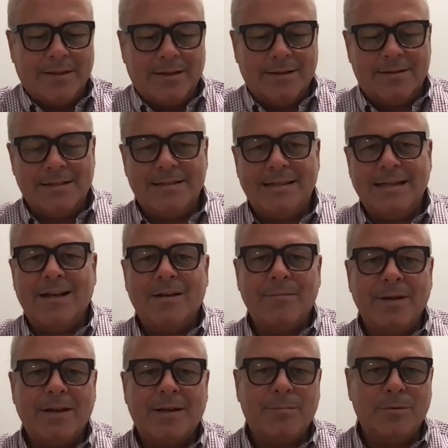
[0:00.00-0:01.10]
sit down and
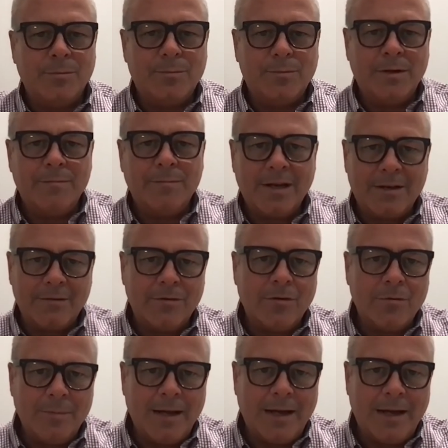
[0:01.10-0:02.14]
make a blueprint, make a roadmap,